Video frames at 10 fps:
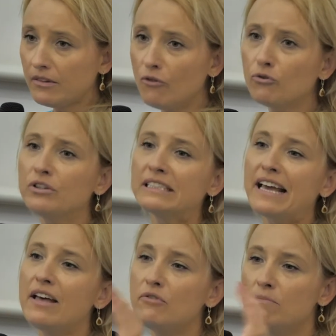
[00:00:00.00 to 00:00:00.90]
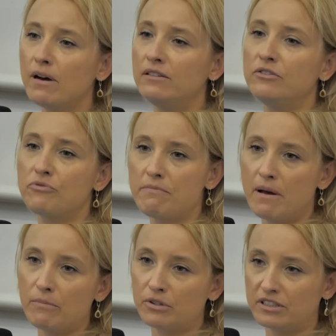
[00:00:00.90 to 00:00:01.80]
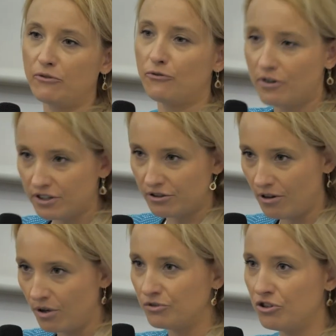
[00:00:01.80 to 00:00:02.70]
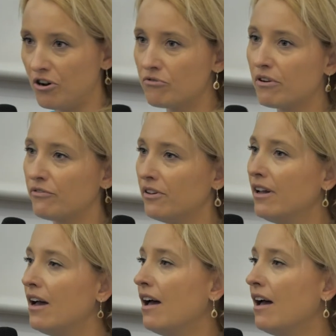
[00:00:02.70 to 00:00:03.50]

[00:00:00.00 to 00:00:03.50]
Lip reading: Of course, everybody remembers the first law of geography.